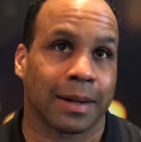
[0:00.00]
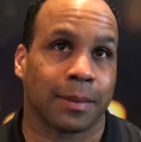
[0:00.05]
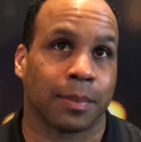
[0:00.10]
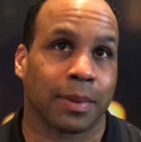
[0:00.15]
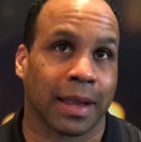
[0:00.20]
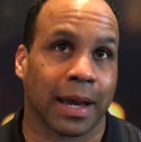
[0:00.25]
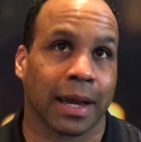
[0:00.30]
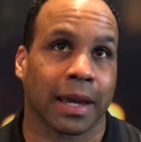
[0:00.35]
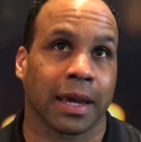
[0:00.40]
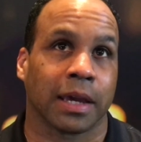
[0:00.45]

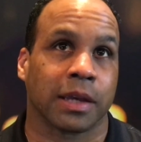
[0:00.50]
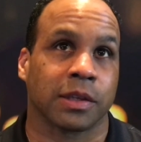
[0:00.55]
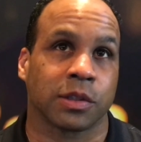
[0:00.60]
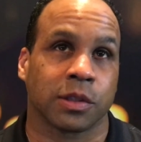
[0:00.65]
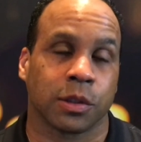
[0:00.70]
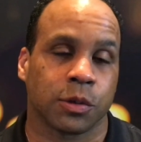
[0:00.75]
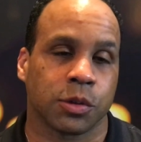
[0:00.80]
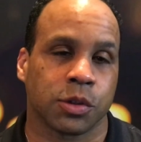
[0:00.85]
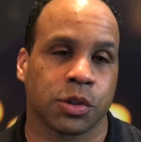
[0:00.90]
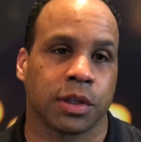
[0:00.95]
black
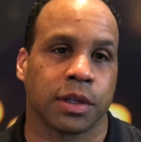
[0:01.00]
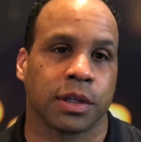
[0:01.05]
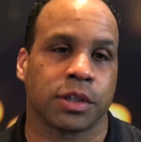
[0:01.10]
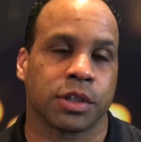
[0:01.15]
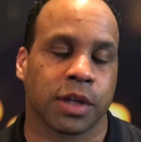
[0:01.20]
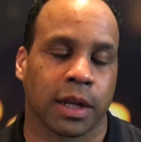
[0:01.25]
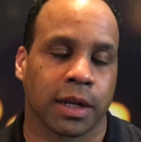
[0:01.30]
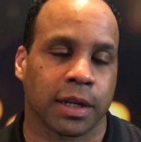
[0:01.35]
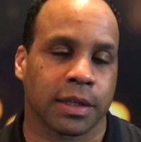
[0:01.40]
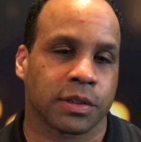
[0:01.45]
exclusion and
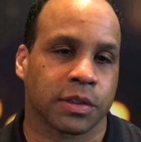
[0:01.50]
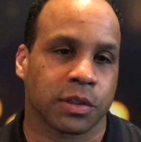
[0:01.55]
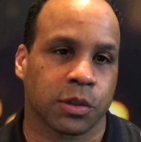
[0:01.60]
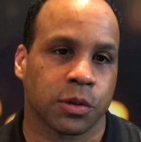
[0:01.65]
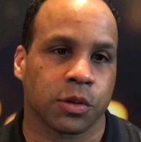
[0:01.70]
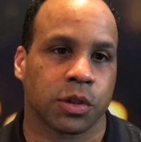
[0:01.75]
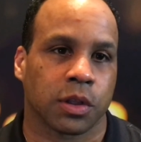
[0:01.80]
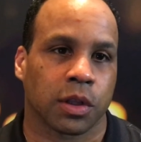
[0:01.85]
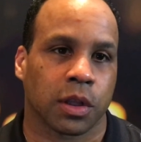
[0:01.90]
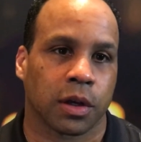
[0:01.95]
Chinese
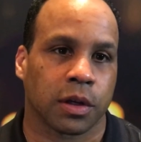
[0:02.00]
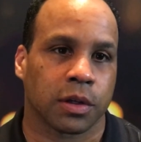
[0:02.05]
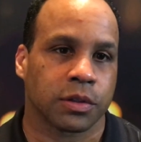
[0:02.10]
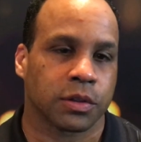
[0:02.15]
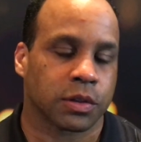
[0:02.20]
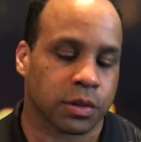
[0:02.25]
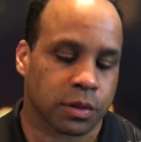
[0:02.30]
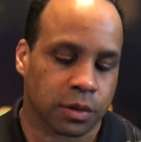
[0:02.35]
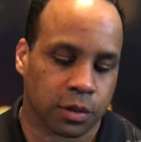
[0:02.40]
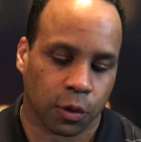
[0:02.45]
exclusion
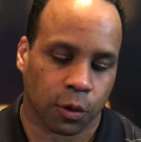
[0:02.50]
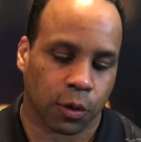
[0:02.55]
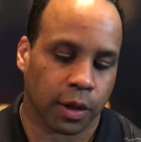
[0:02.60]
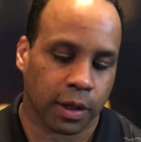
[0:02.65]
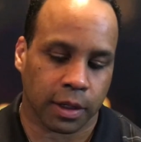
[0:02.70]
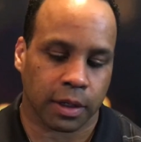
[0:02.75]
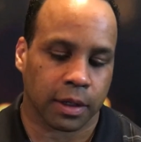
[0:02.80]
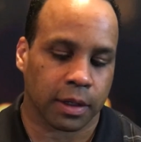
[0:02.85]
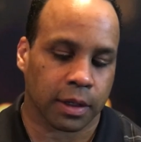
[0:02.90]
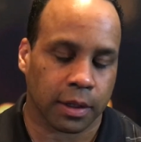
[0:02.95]
laws
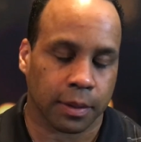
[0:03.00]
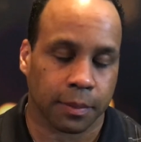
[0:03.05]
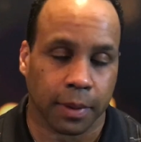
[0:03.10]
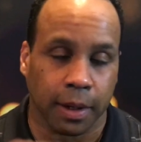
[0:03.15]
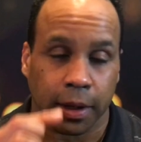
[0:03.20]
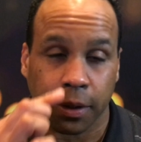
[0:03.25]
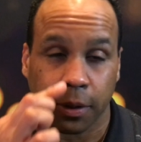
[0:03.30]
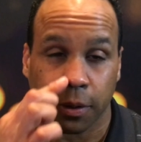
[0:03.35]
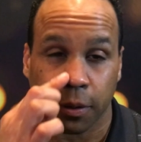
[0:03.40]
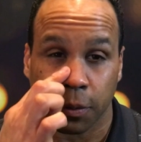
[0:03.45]
created in um,
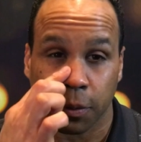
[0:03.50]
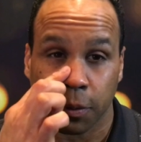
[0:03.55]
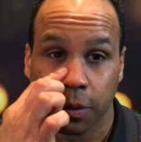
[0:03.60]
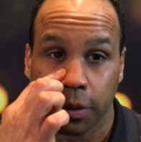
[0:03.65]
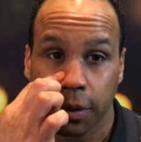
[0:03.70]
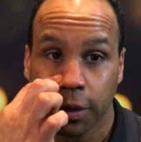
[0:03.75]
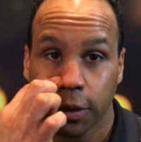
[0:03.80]
Idaho